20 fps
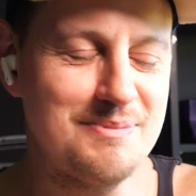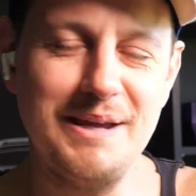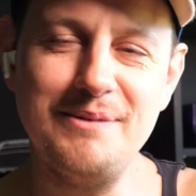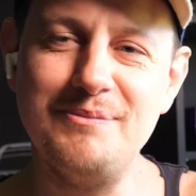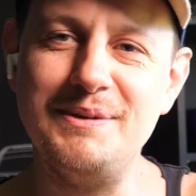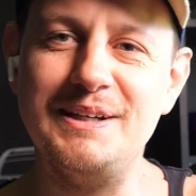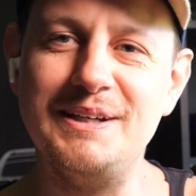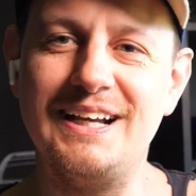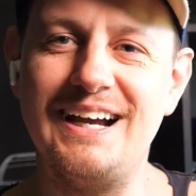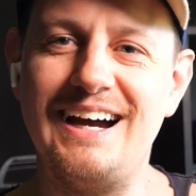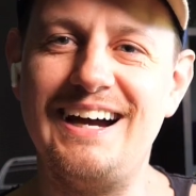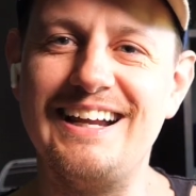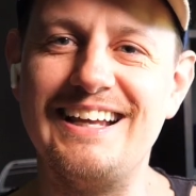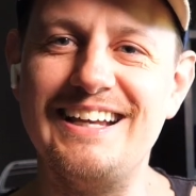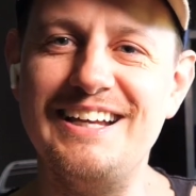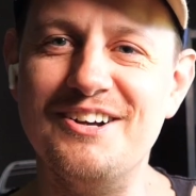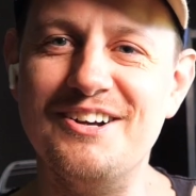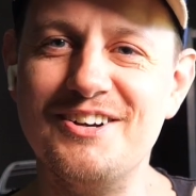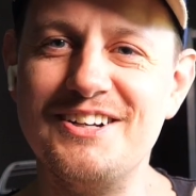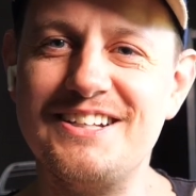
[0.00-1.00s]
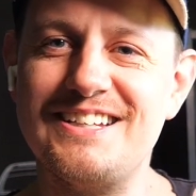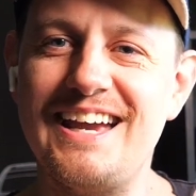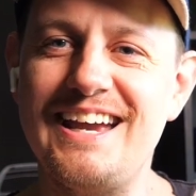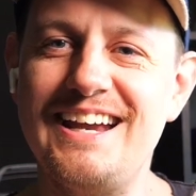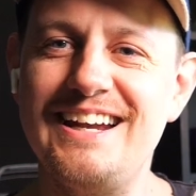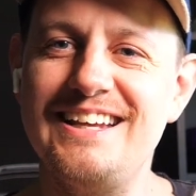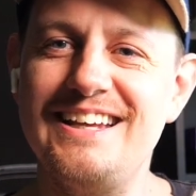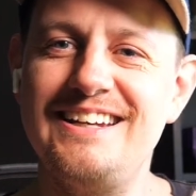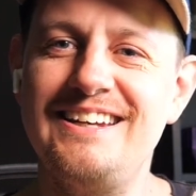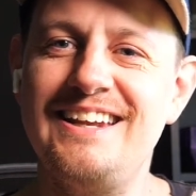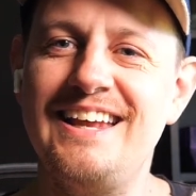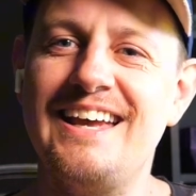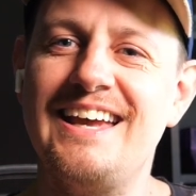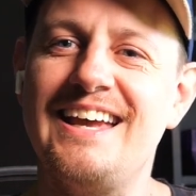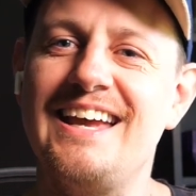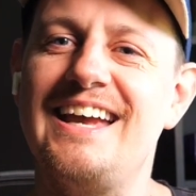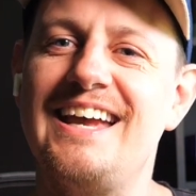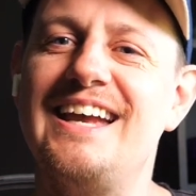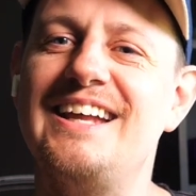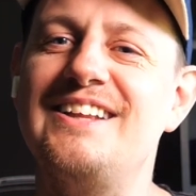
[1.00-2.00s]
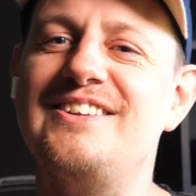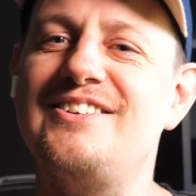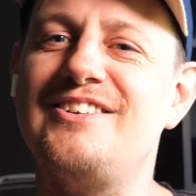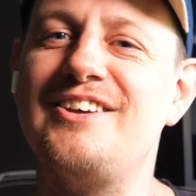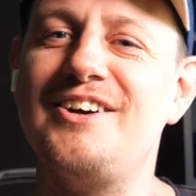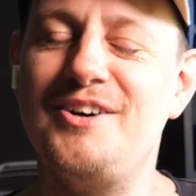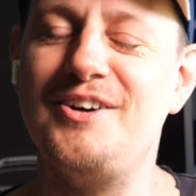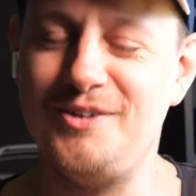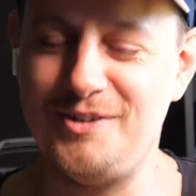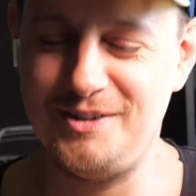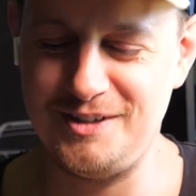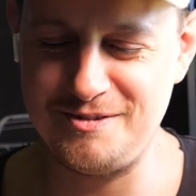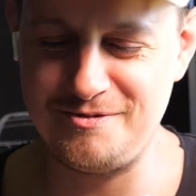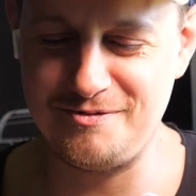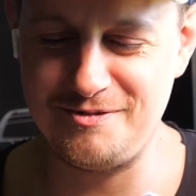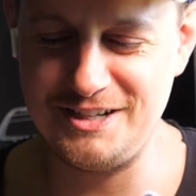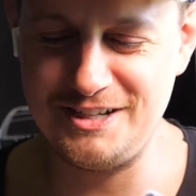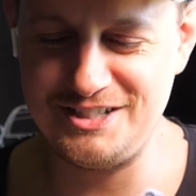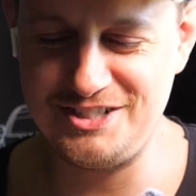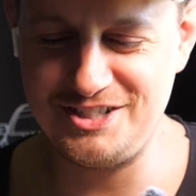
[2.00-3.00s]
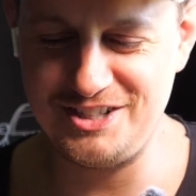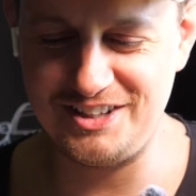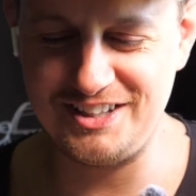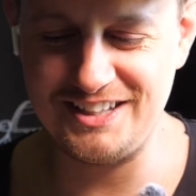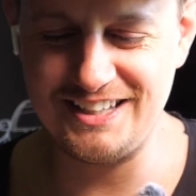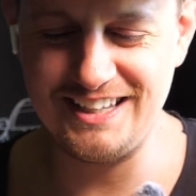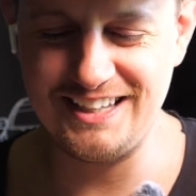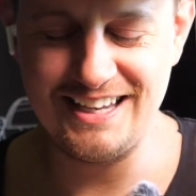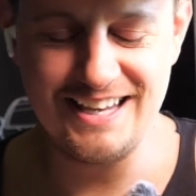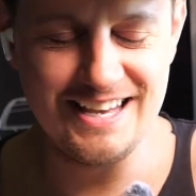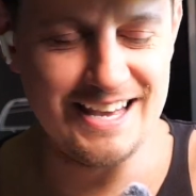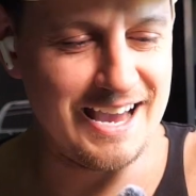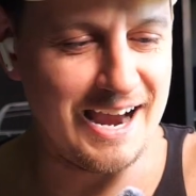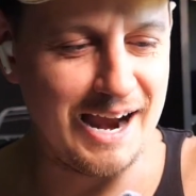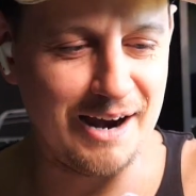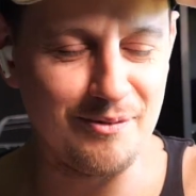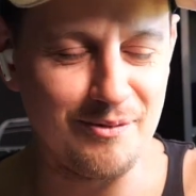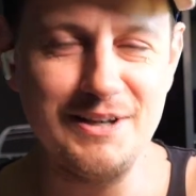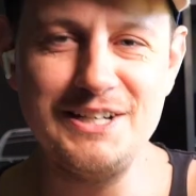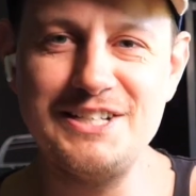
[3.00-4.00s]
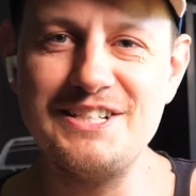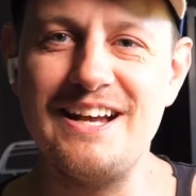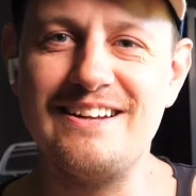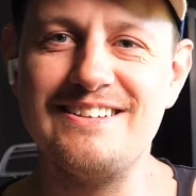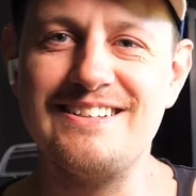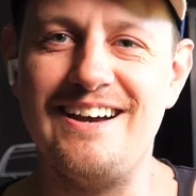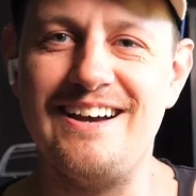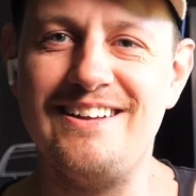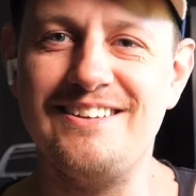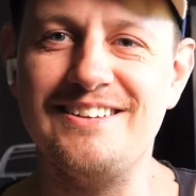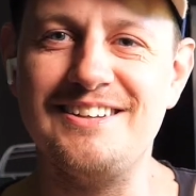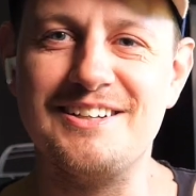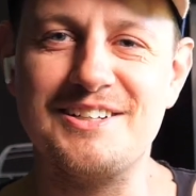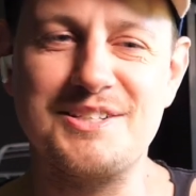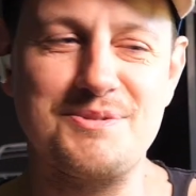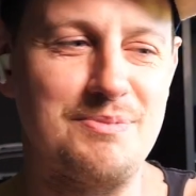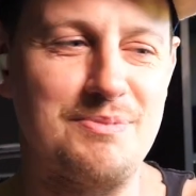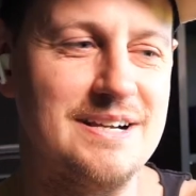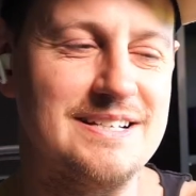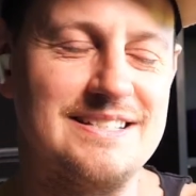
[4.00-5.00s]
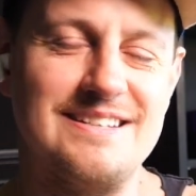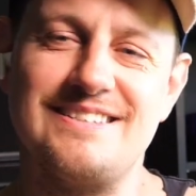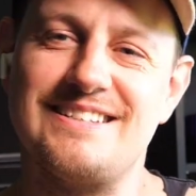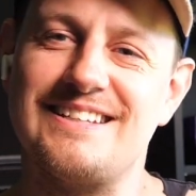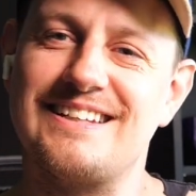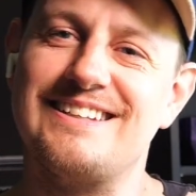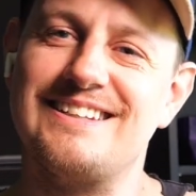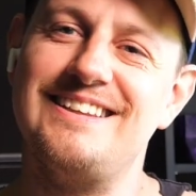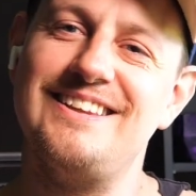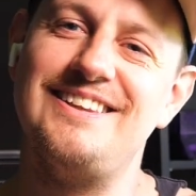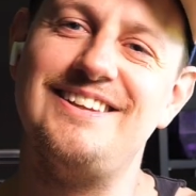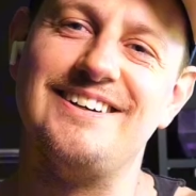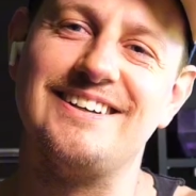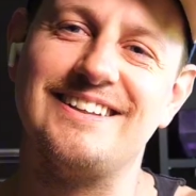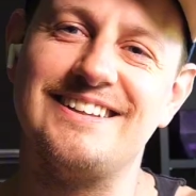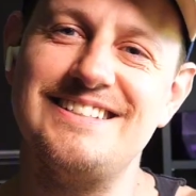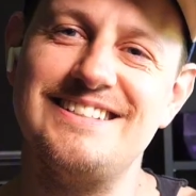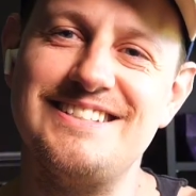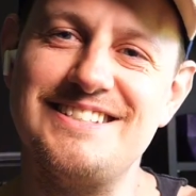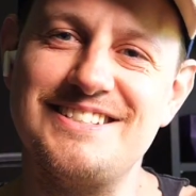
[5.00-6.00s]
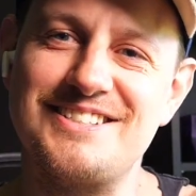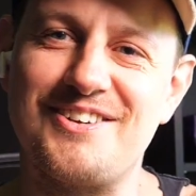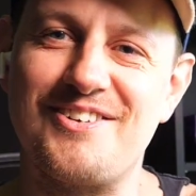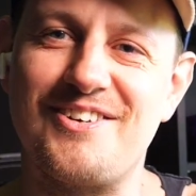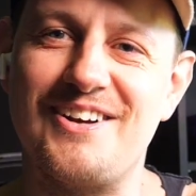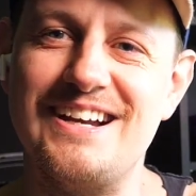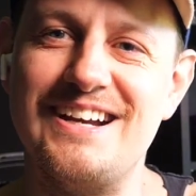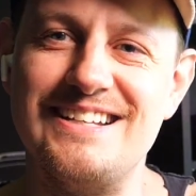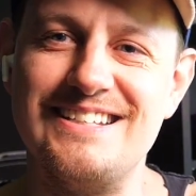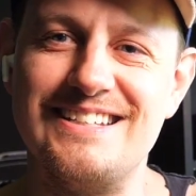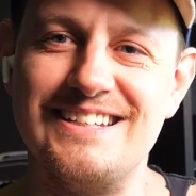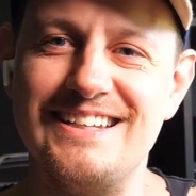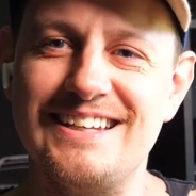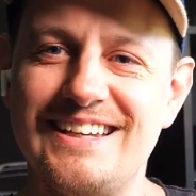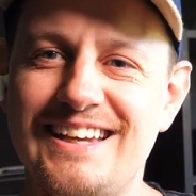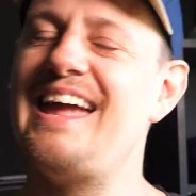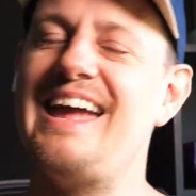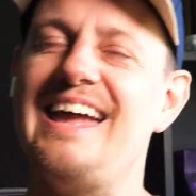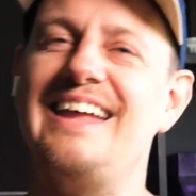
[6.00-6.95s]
made me kind of irritated. And so eventually I reached out to AliExpress. I was like, look, this is crazy.